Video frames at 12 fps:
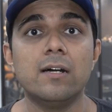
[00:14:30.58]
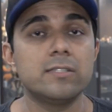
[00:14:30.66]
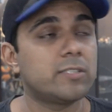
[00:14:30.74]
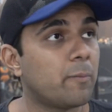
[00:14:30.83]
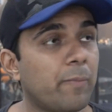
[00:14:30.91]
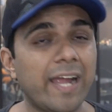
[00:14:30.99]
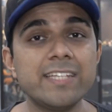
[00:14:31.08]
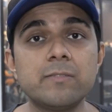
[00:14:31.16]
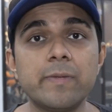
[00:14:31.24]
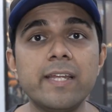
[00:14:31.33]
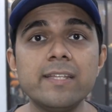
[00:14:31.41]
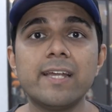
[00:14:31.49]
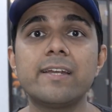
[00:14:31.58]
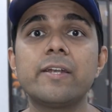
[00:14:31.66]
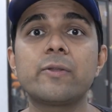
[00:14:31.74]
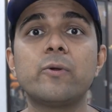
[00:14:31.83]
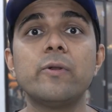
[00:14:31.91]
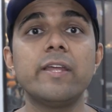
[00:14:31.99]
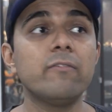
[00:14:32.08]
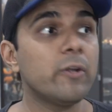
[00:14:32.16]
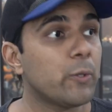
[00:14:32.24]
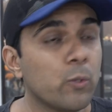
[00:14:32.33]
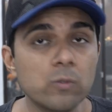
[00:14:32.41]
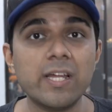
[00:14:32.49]
uh, surprised me that it could
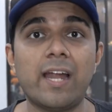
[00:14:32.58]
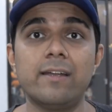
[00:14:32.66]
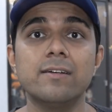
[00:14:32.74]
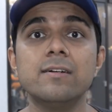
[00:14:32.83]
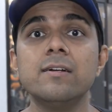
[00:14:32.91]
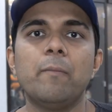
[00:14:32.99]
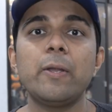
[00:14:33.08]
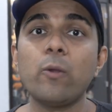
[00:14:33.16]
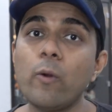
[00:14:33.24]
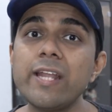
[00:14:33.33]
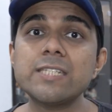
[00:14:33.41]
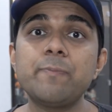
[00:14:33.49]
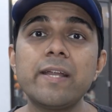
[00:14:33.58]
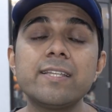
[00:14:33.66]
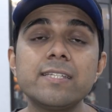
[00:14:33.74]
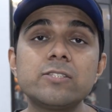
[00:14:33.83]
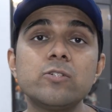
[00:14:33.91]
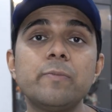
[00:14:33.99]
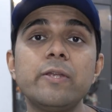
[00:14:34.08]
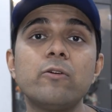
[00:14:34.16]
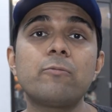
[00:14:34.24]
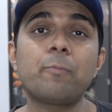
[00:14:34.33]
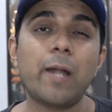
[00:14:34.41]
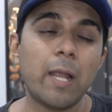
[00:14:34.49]
even do that. But don't expect this to be
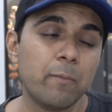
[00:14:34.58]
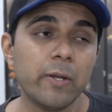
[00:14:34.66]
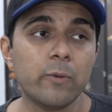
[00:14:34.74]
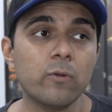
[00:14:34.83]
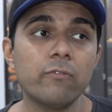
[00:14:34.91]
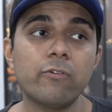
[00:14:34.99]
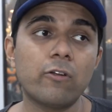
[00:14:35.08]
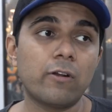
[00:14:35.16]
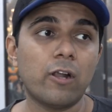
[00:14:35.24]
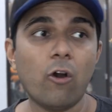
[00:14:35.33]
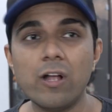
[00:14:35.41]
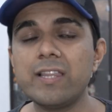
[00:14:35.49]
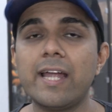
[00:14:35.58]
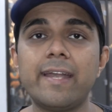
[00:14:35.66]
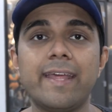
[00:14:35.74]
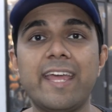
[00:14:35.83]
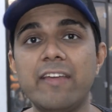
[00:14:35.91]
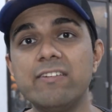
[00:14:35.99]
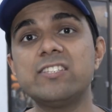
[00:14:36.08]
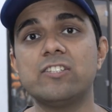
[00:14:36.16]
your primary tool for all that heavy